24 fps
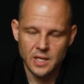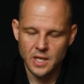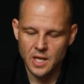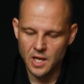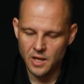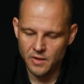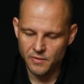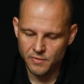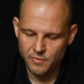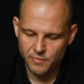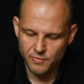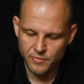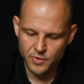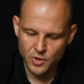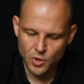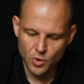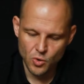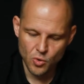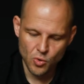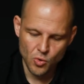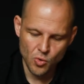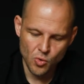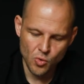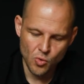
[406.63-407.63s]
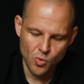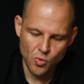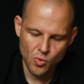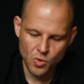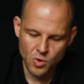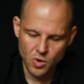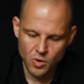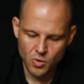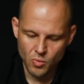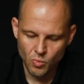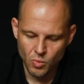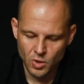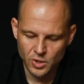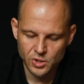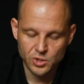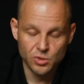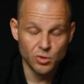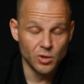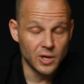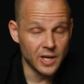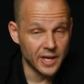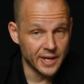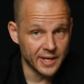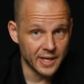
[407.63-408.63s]
If you want
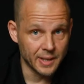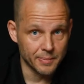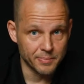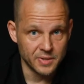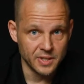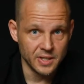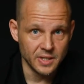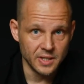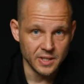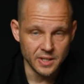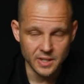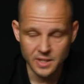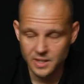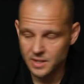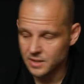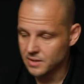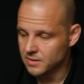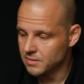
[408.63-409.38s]
to light up the